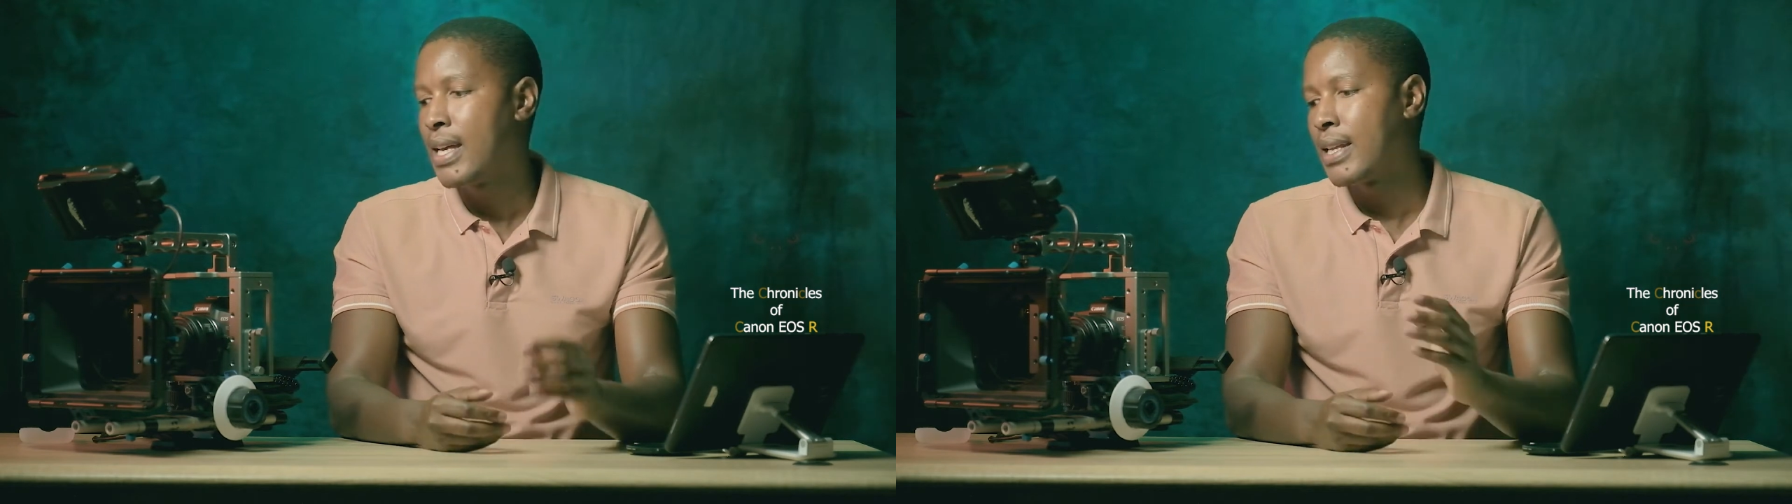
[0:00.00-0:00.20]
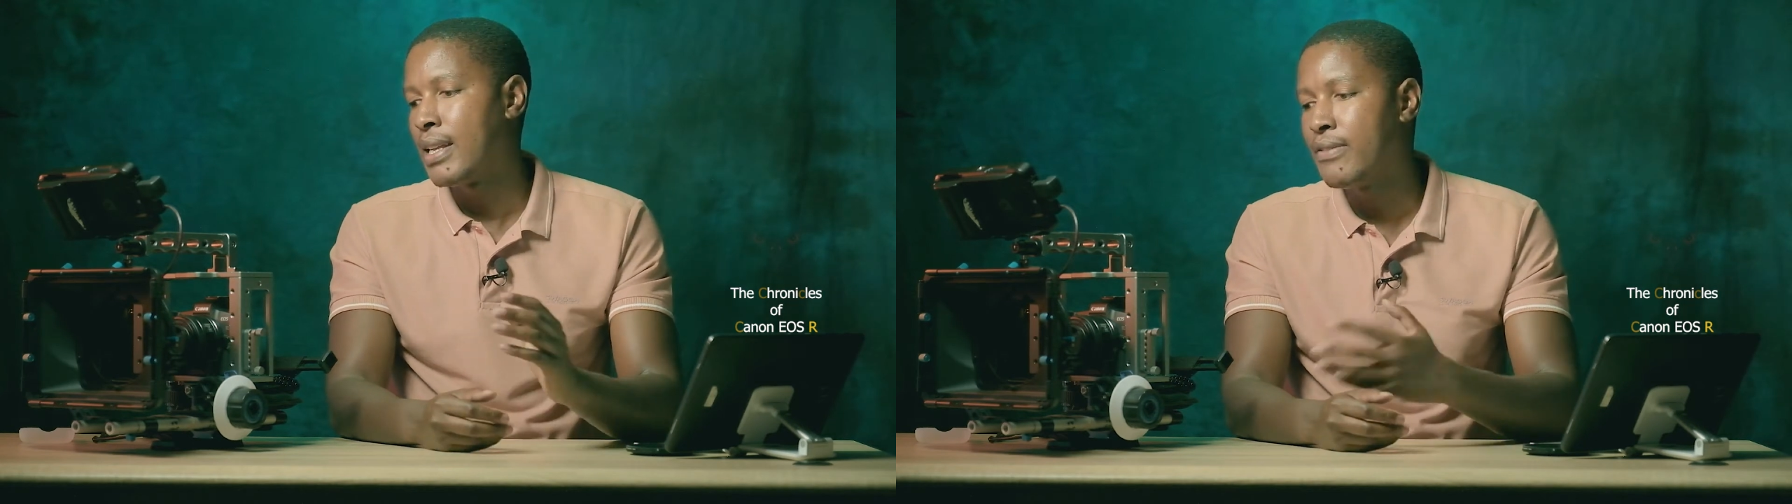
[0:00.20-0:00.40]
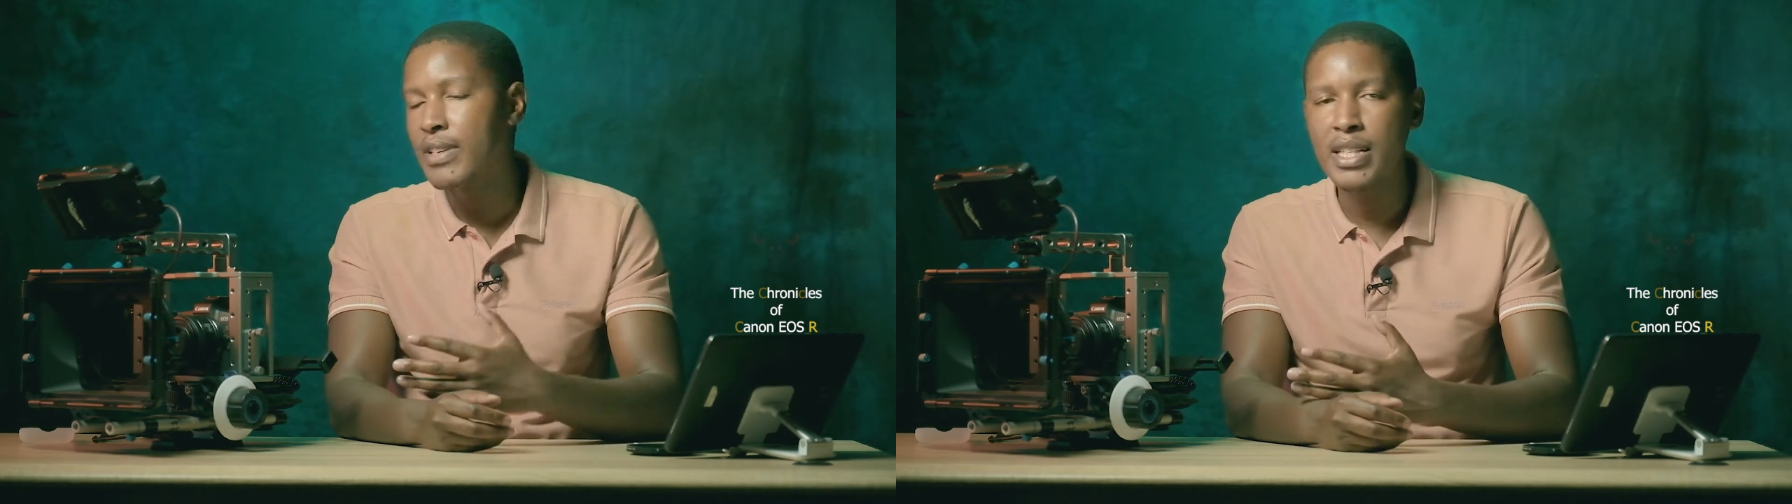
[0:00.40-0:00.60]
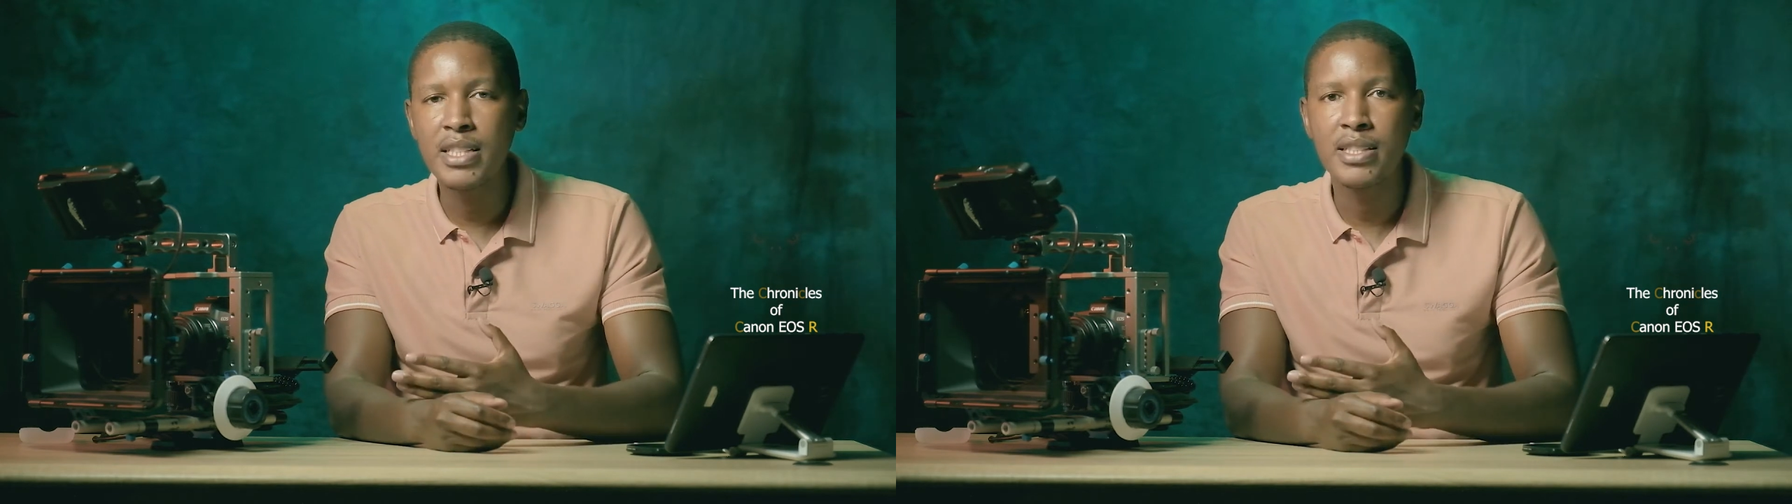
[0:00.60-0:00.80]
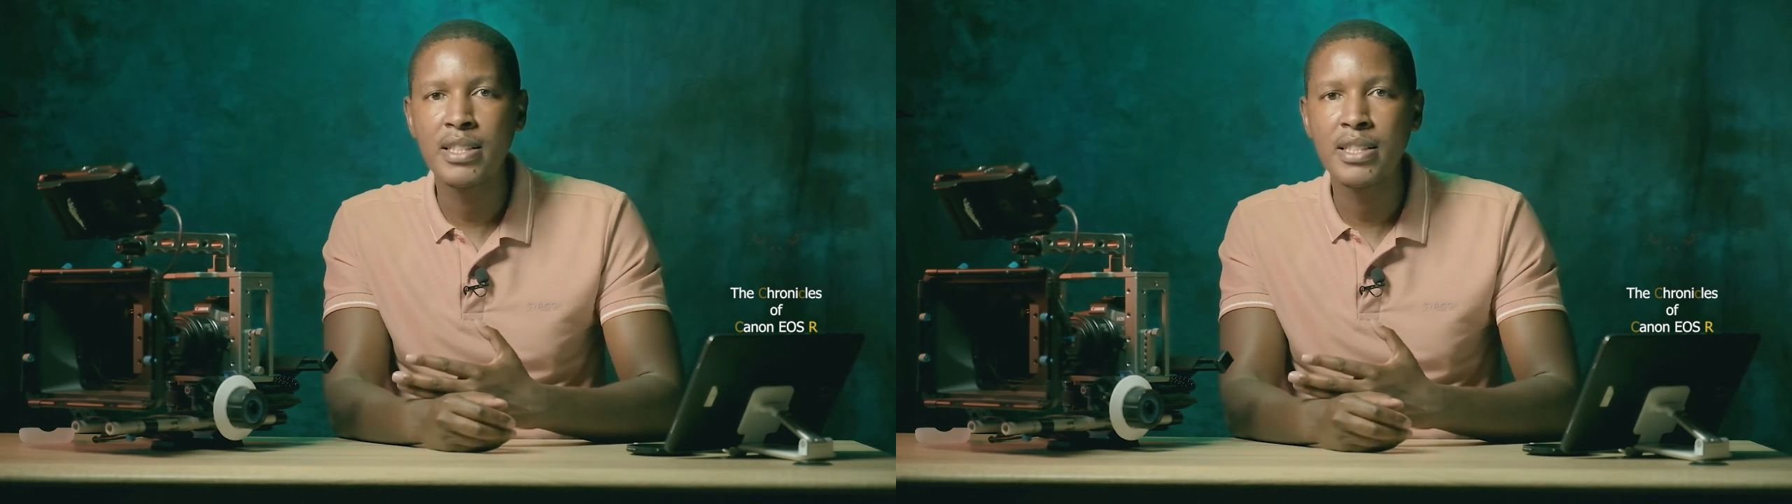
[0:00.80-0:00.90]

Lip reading: leverage